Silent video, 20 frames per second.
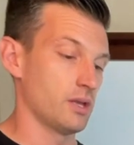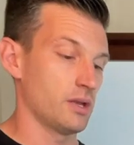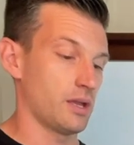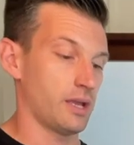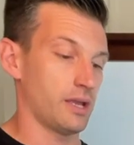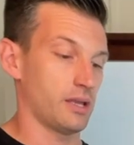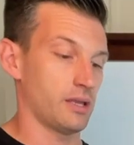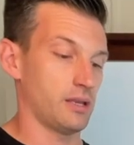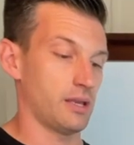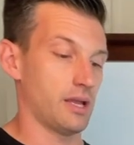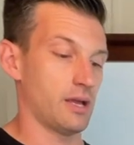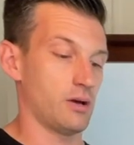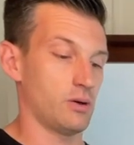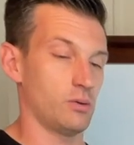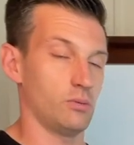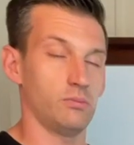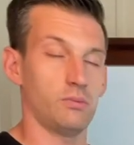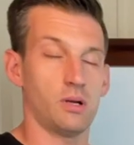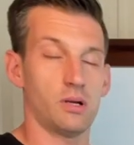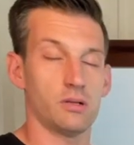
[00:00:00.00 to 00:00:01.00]
and
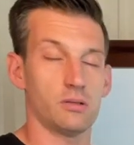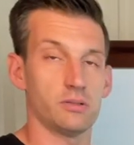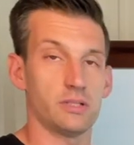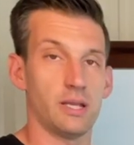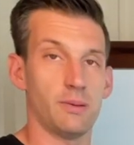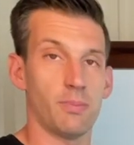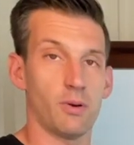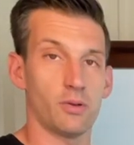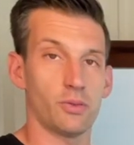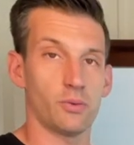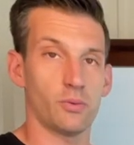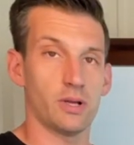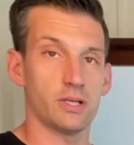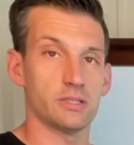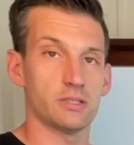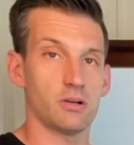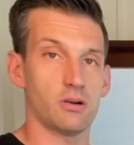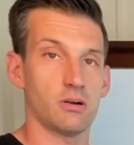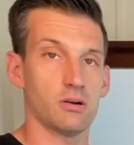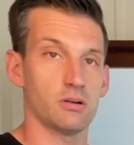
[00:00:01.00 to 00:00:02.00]
how, how deep our
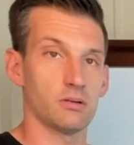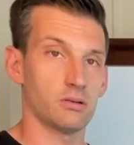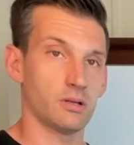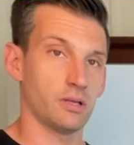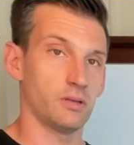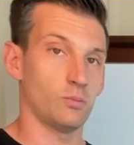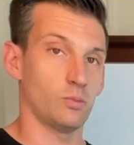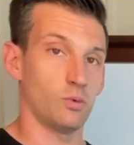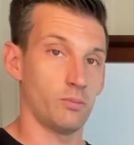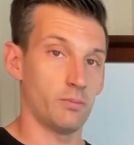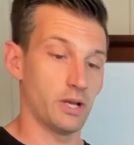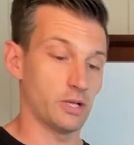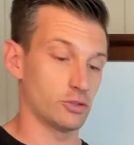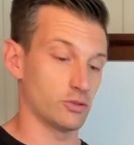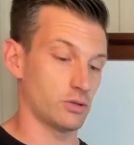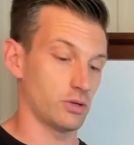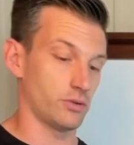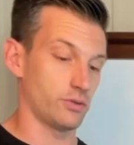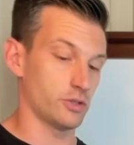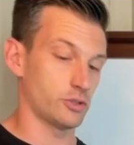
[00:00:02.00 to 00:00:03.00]
threads are, and we'll
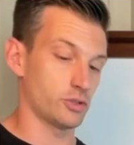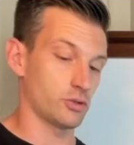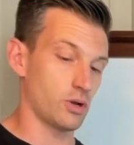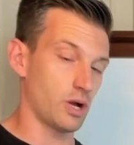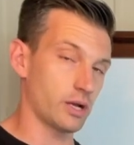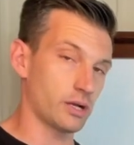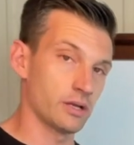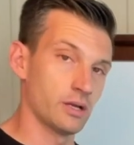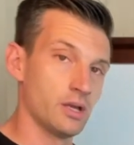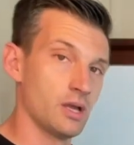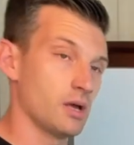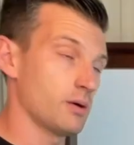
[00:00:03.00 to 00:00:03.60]
measure it on the truck.